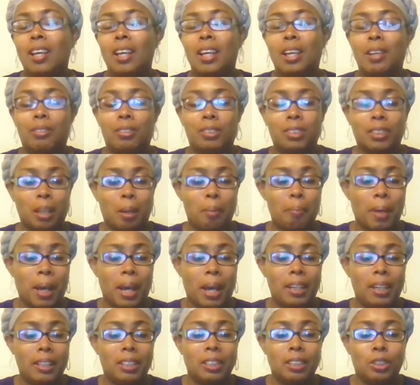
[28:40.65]
If
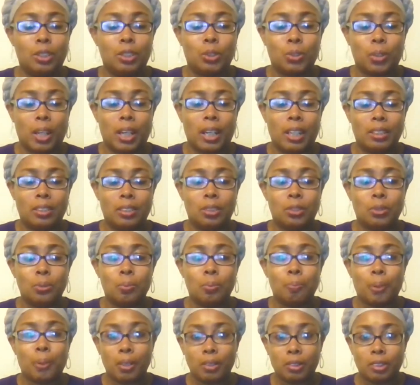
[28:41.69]
somebody is trying
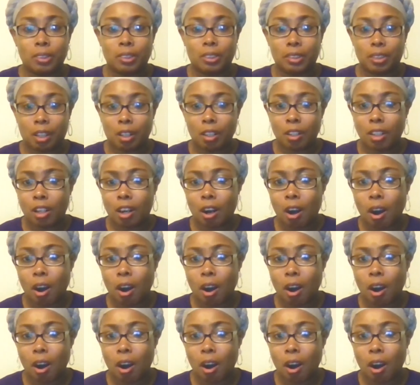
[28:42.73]
to purchase a